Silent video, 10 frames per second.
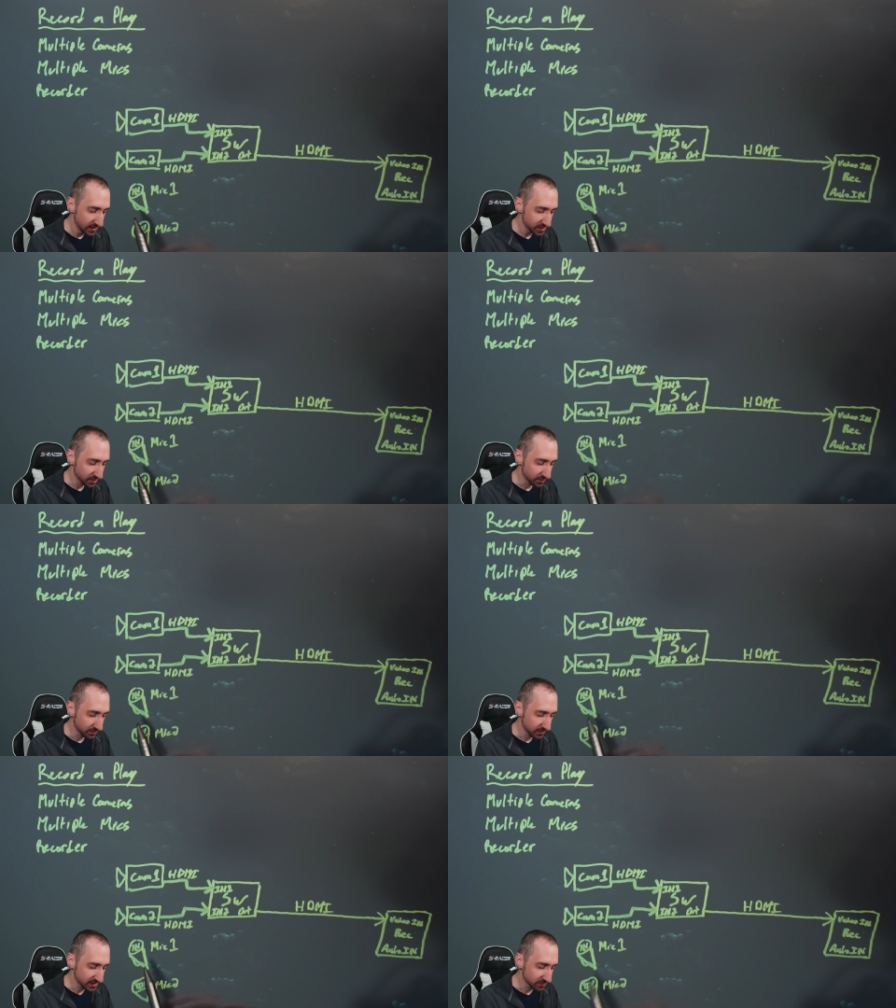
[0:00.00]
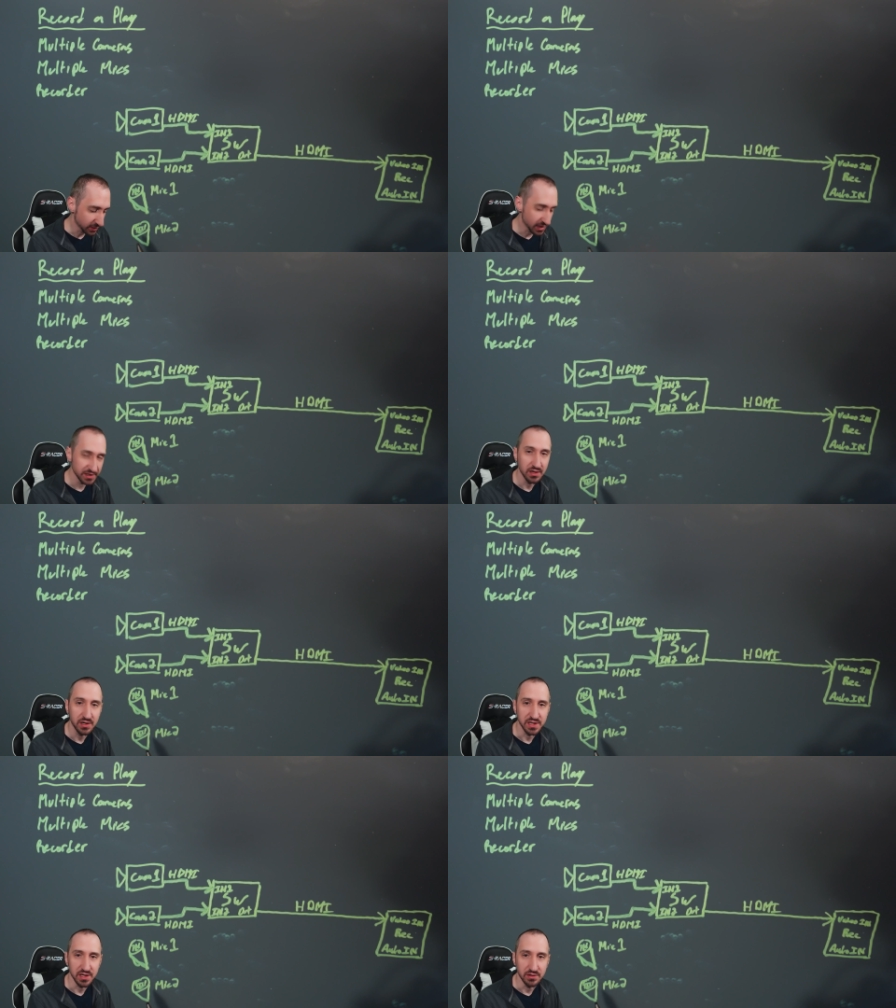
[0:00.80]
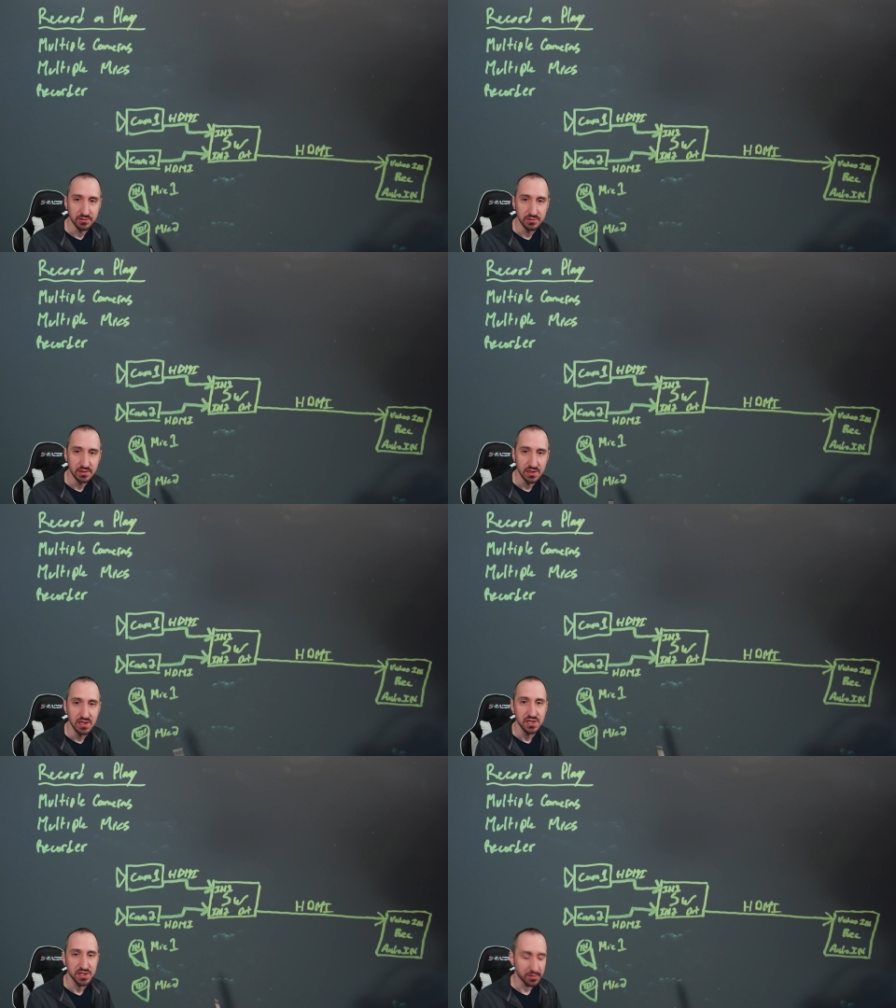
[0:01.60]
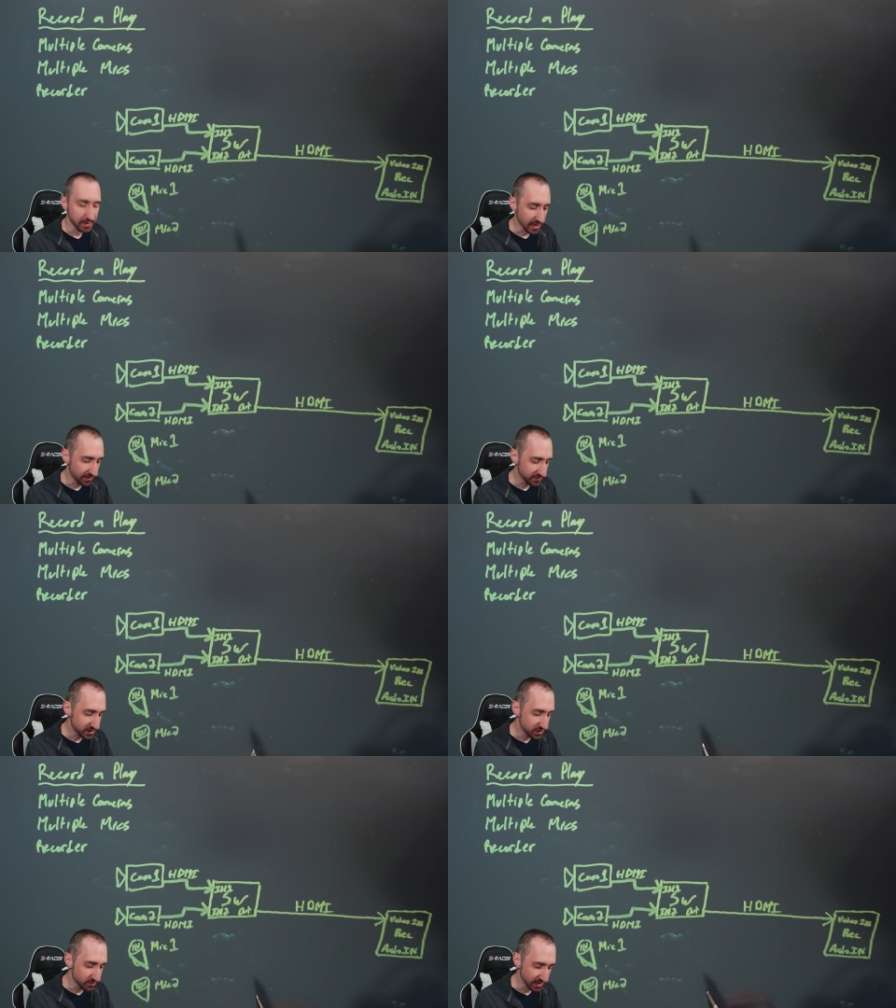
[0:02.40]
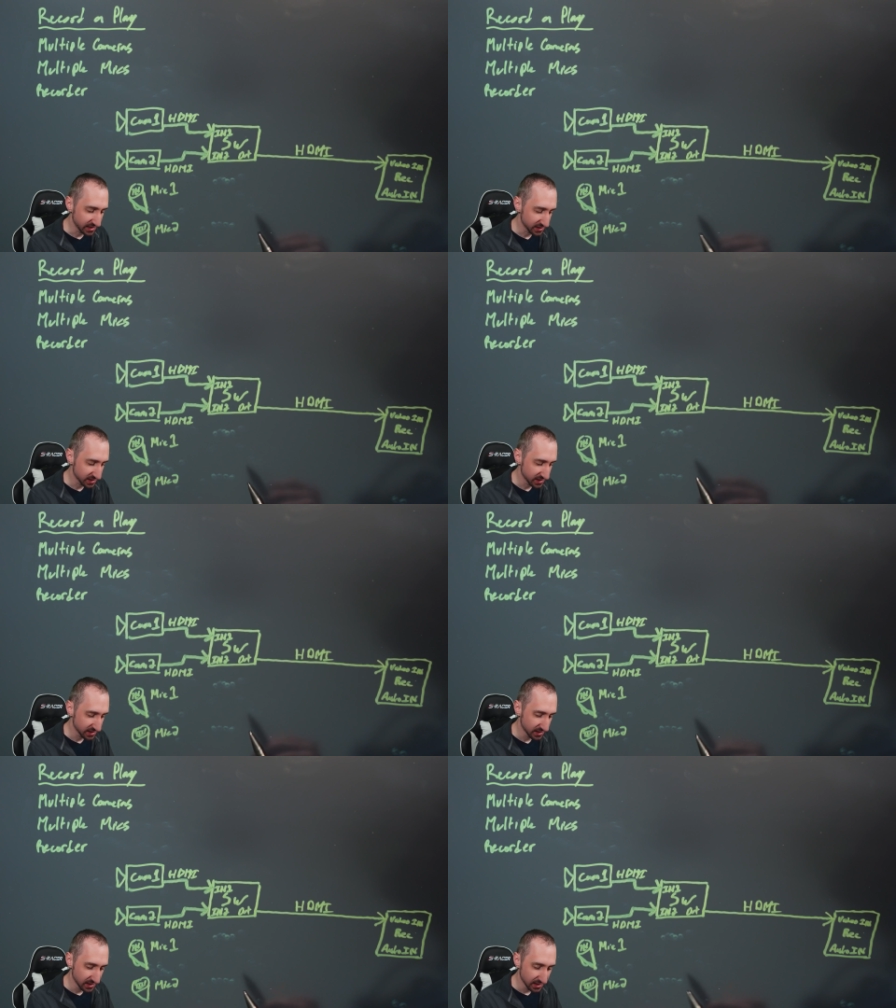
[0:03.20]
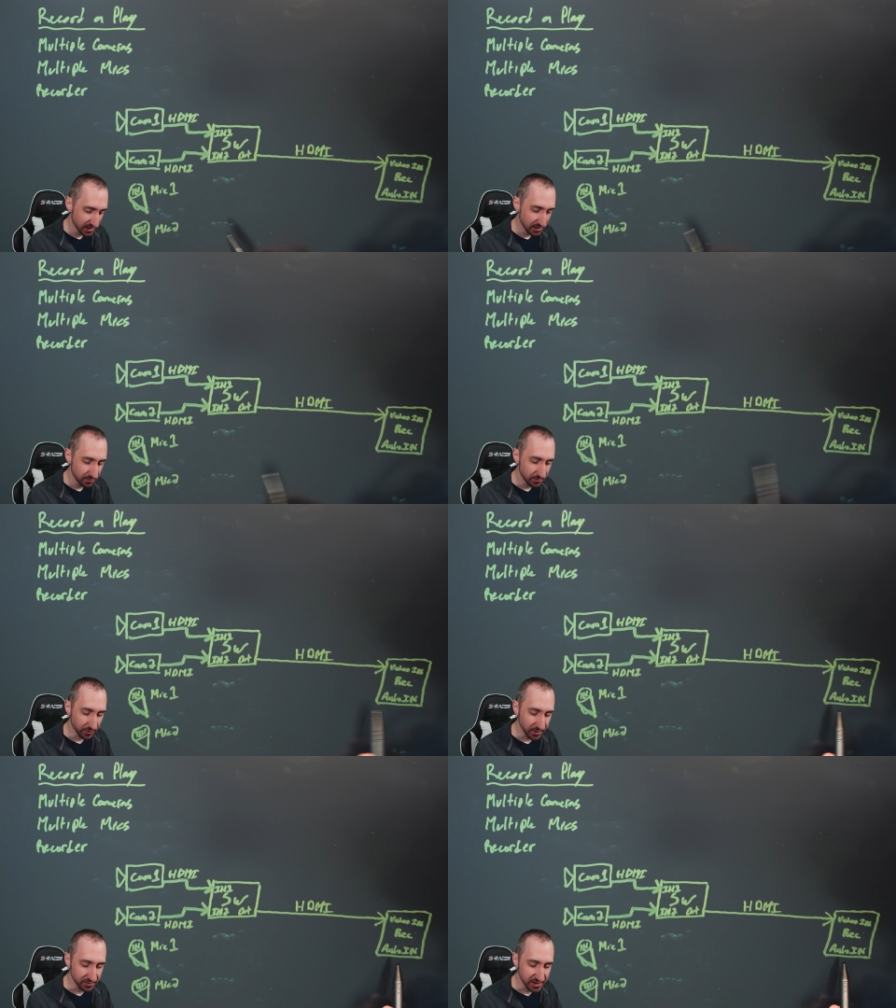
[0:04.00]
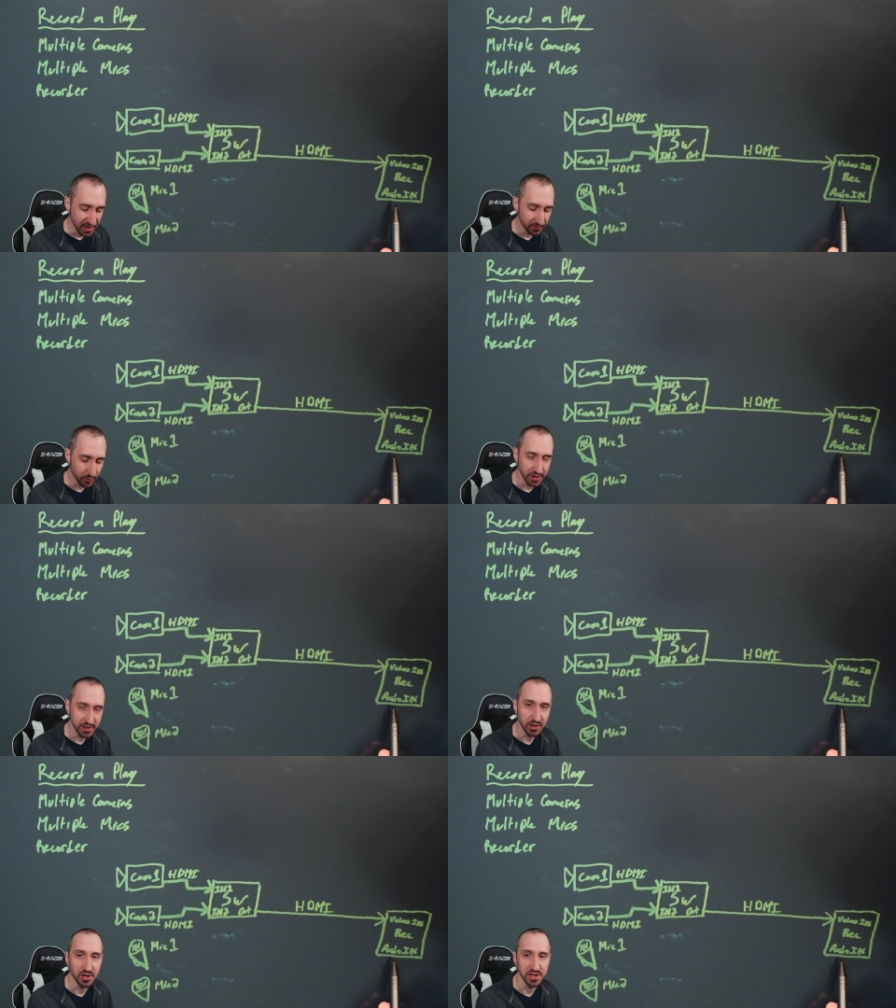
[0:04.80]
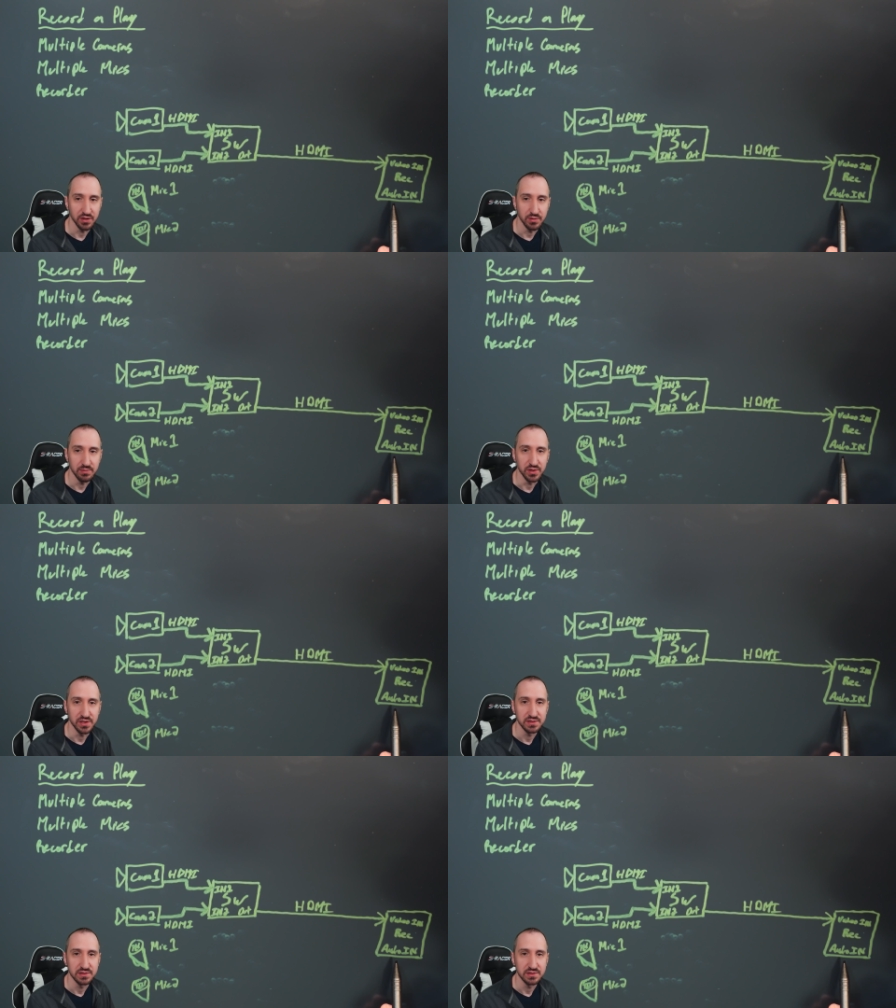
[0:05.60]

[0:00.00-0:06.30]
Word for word: So let's work on the audio. So we have the two mics, but we only have one audio input.